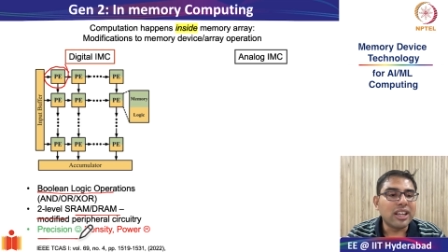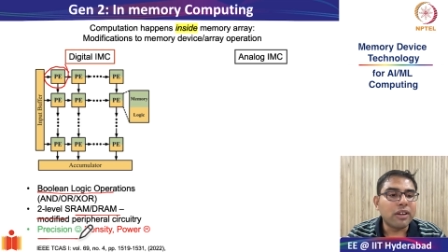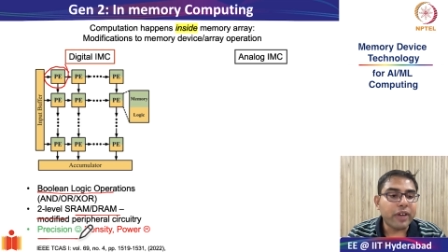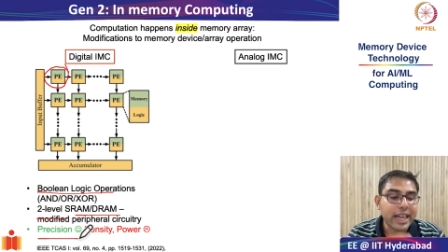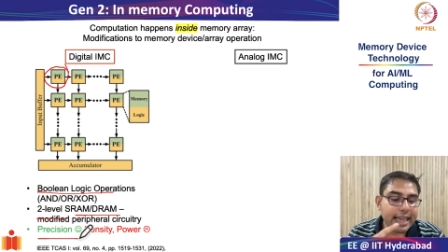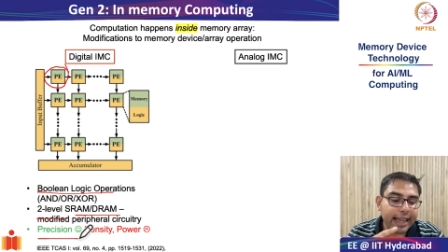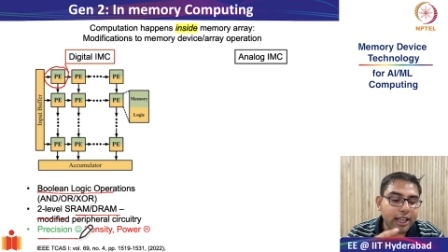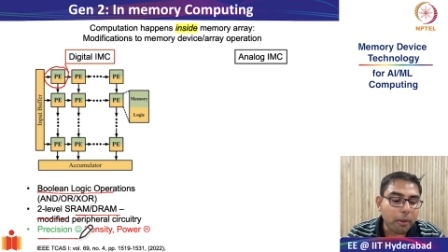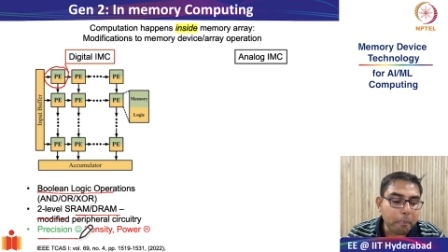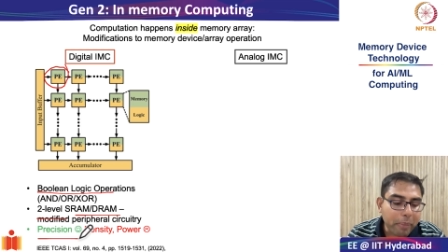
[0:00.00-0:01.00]
very high
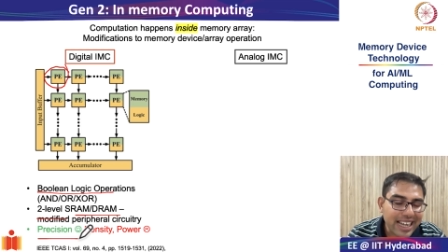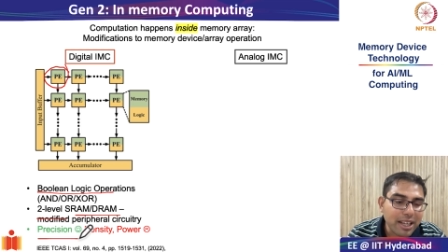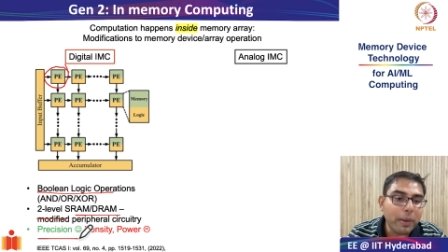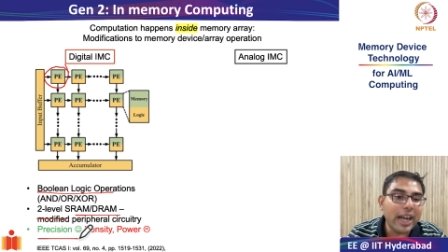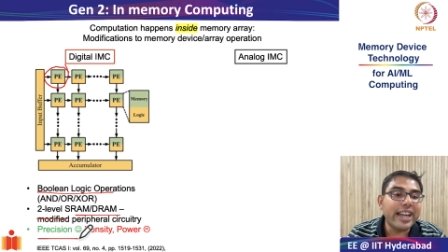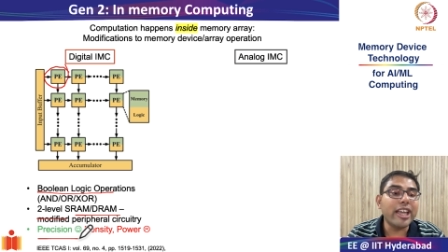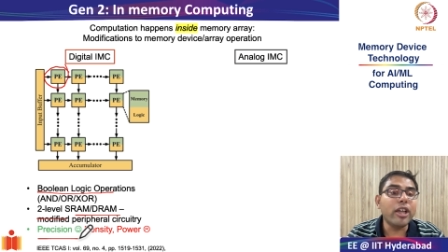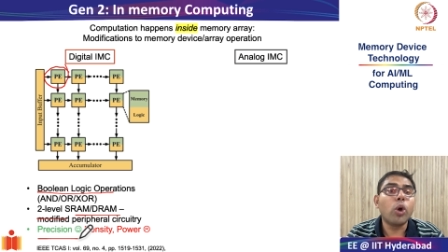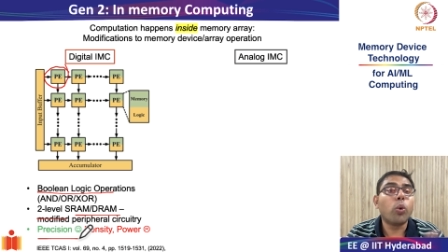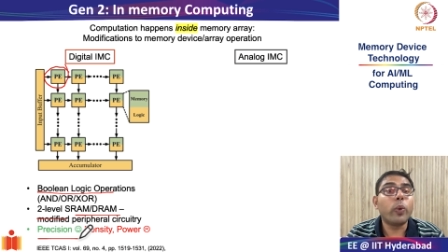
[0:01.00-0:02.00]

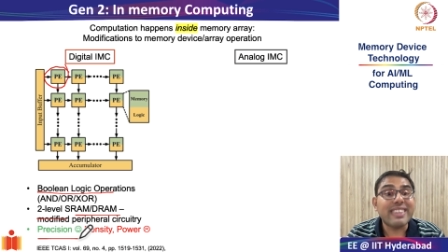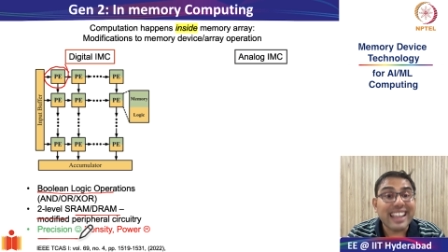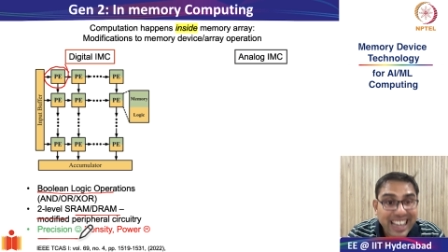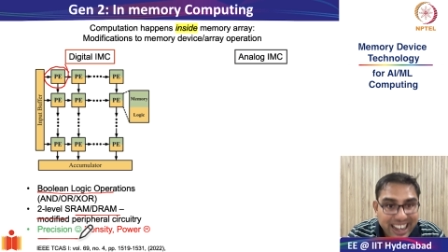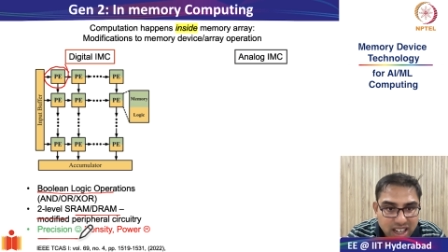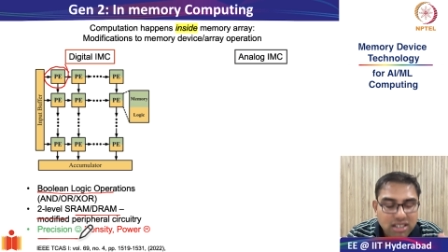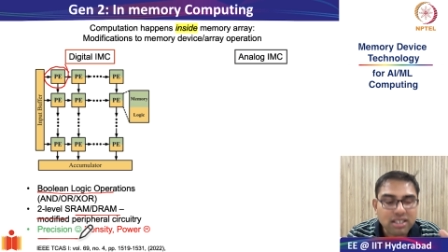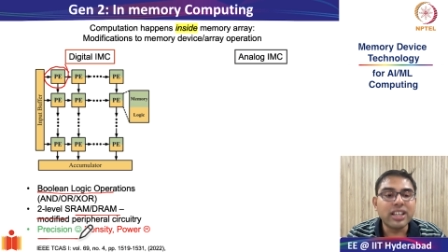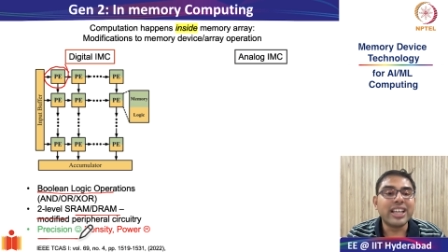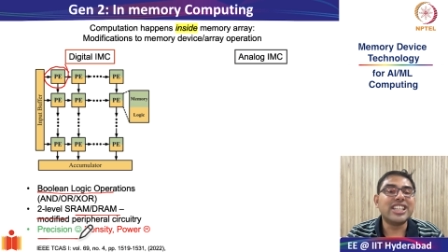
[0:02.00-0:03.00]
compatibility with
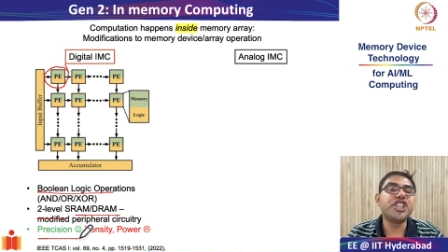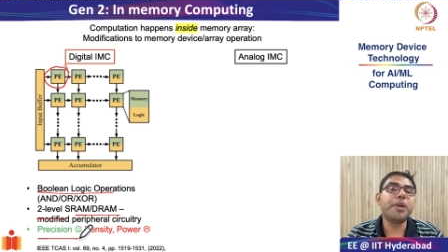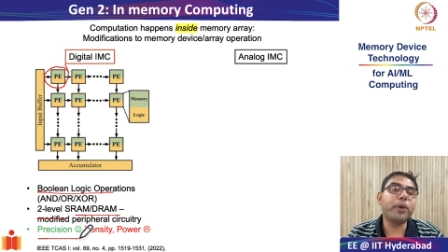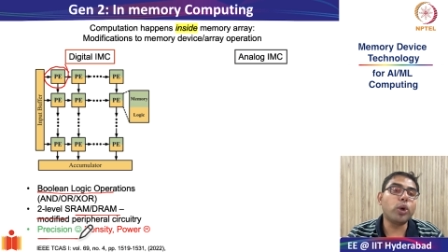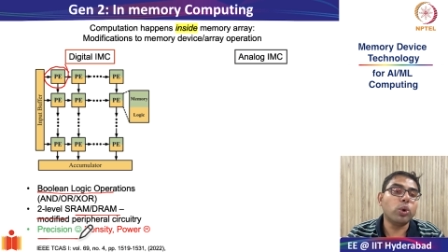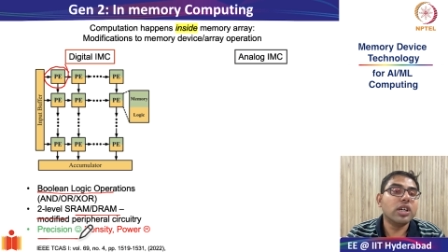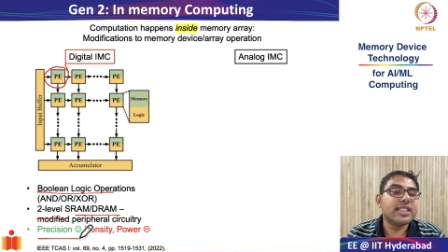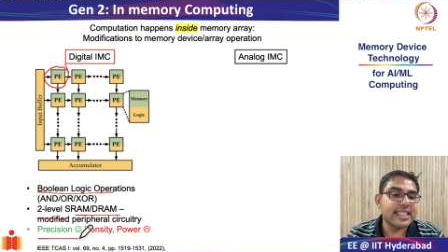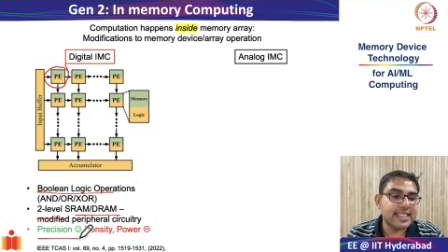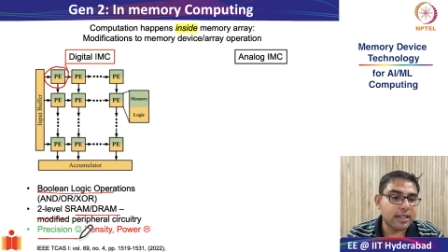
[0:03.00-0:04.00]
current GPU
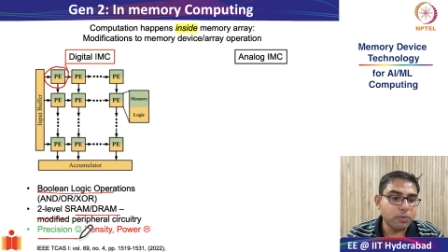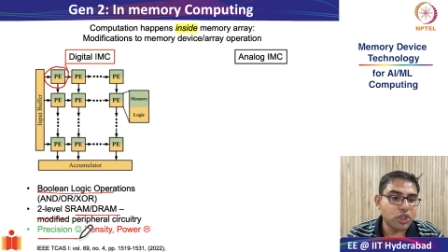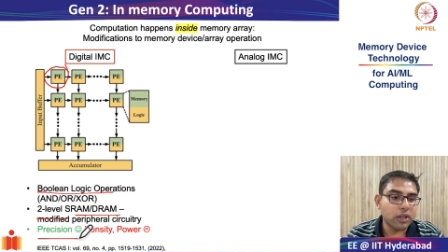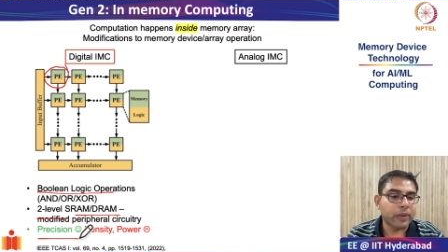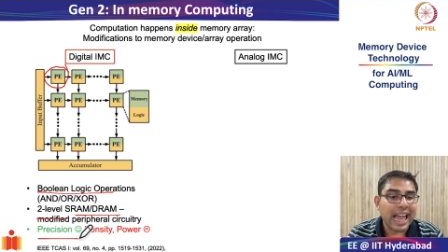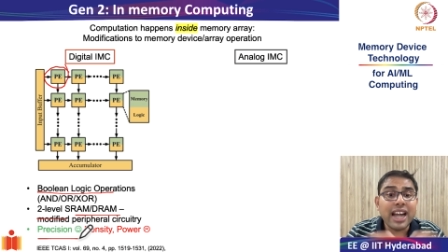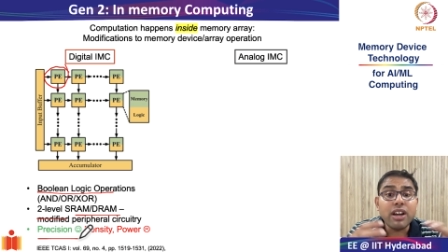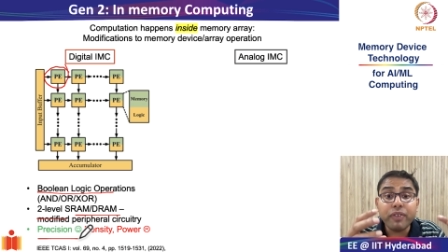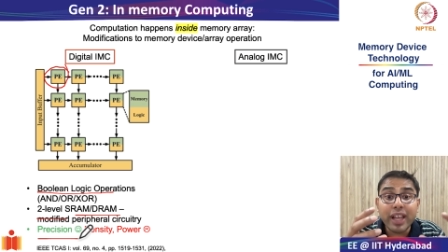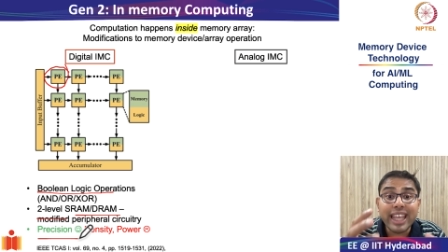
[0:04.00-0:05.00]
systems,
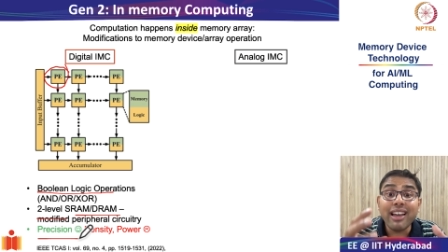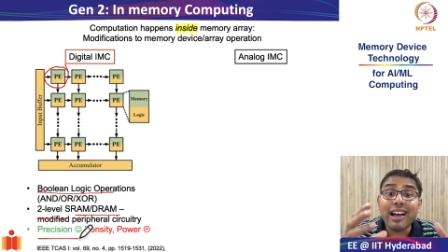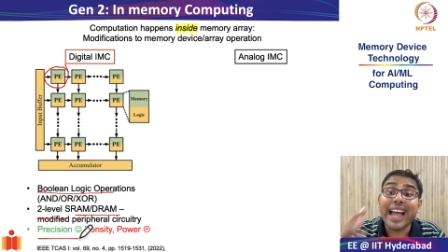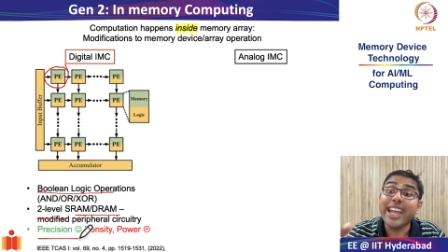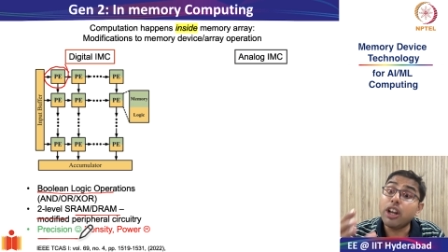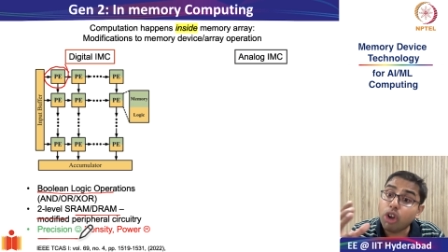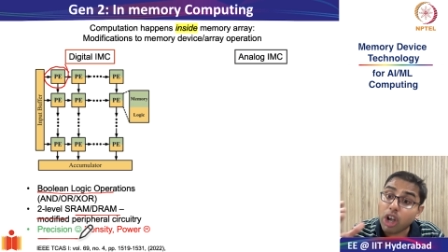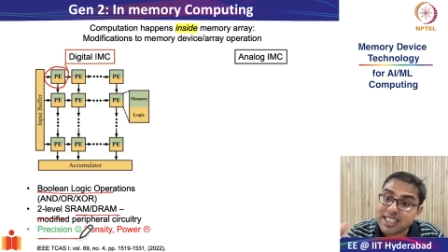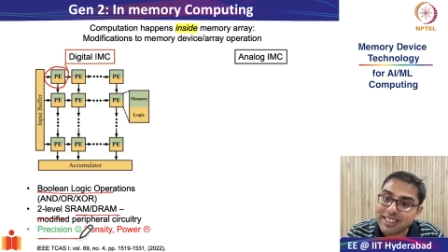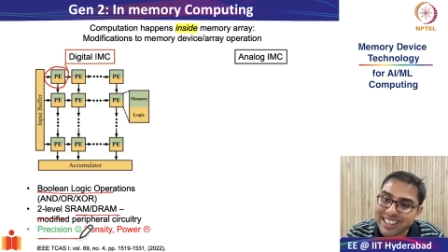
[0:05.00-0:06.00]
and very high
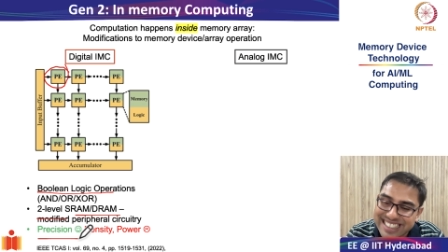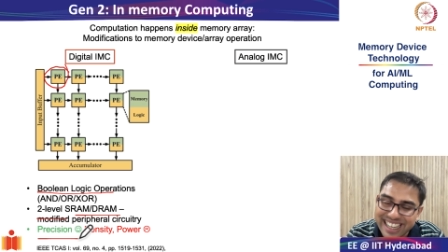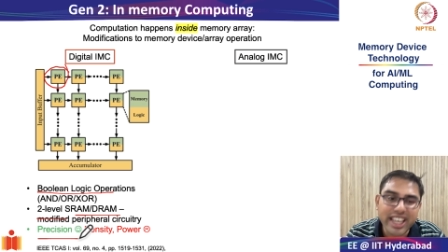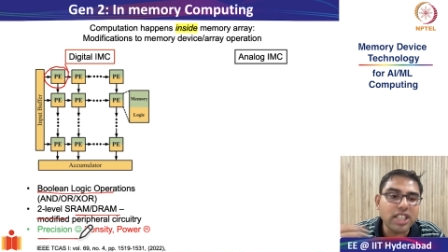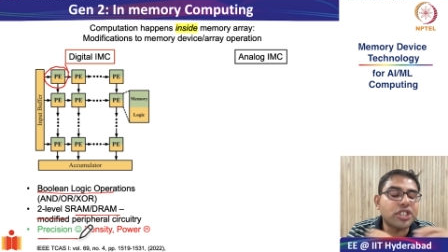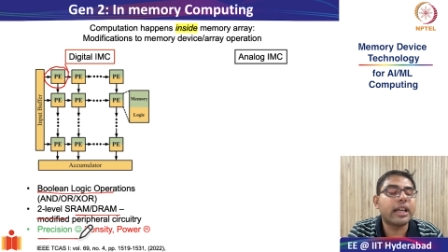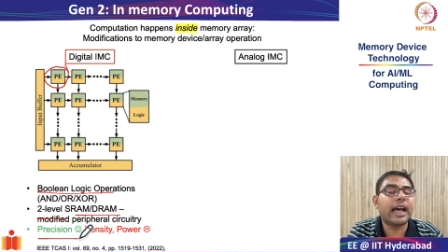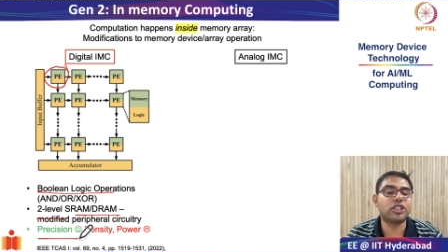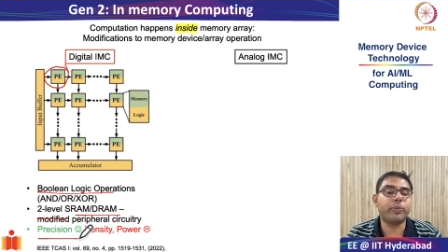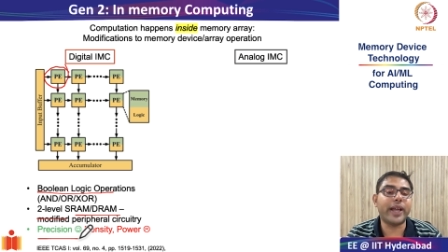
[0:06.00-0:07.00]
noise resilience
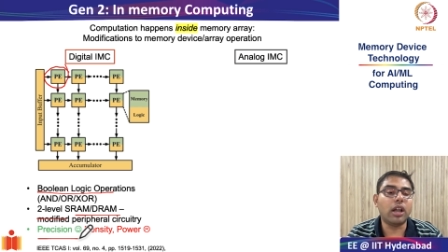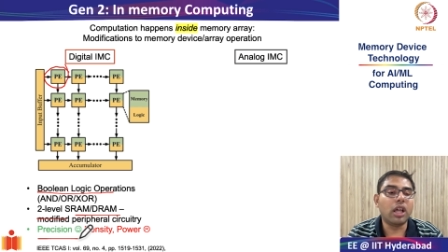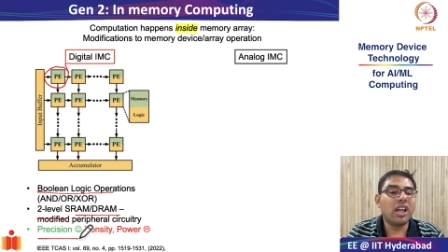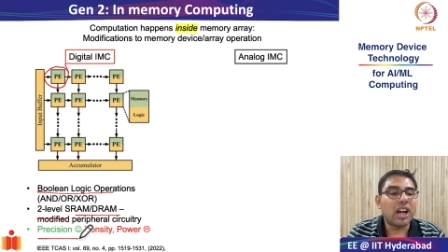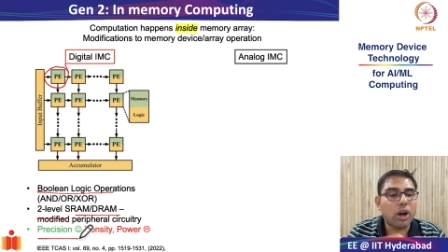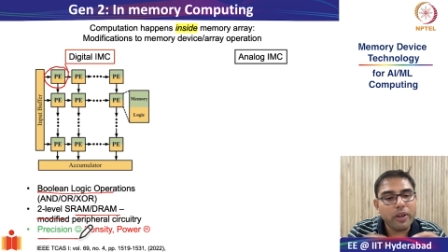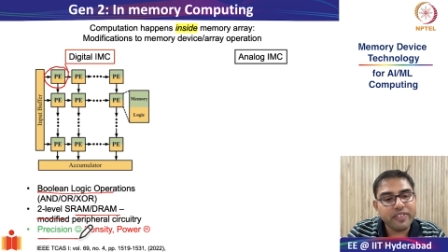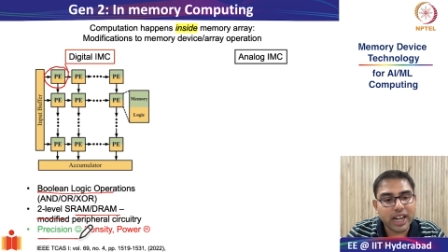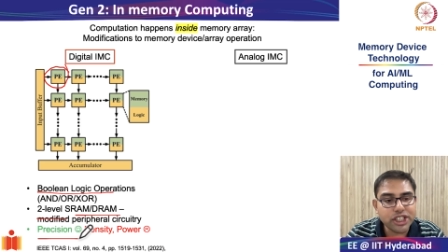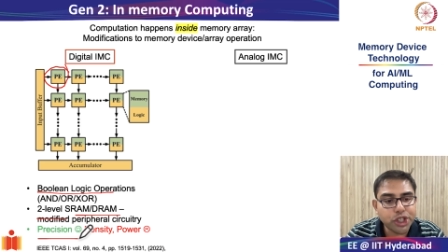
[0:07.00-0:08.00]
as well.
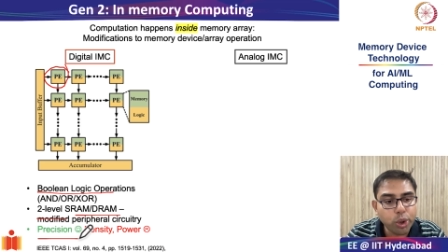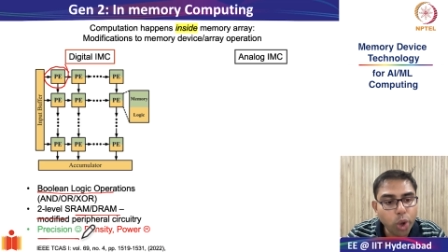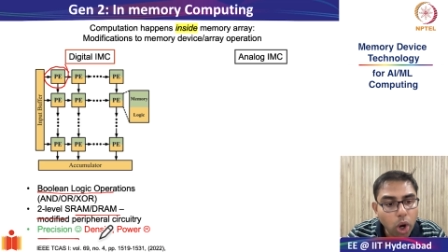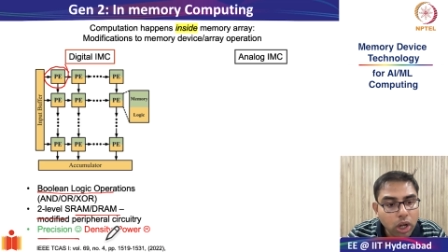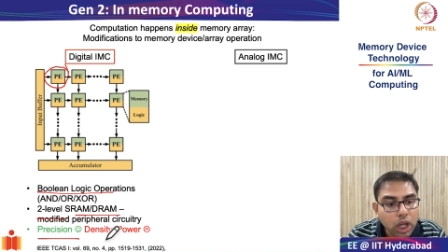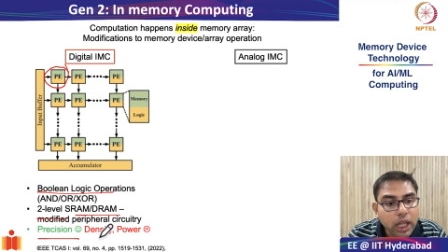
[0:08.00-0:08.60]
However, as you know,